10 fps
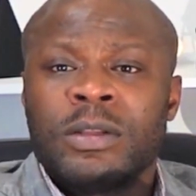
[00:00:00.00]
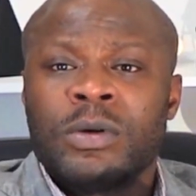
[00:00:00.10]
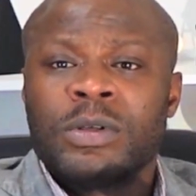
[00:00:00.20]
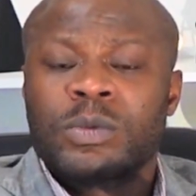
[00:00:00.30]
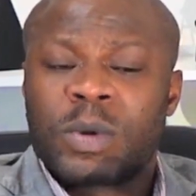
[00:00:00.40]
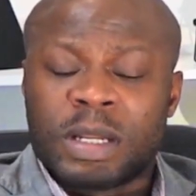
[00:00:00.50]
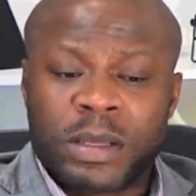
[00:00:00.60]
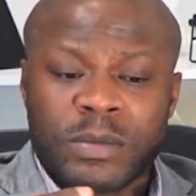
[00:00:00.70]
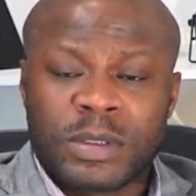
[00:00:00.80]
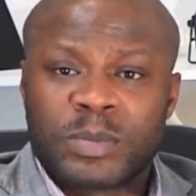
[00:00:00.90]
Lewis when
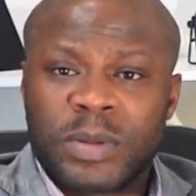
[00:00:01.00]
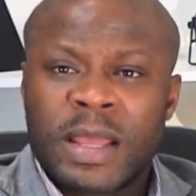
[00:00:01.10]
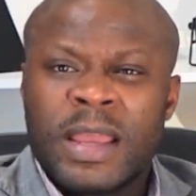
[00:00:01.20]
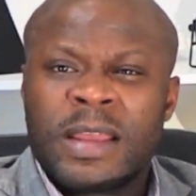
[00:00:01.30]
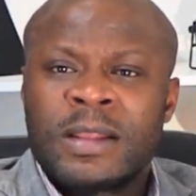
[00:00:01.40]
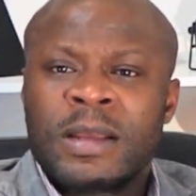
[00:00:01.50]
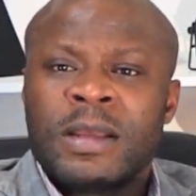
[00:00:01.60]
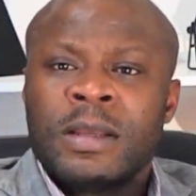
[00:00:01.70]
he was playing.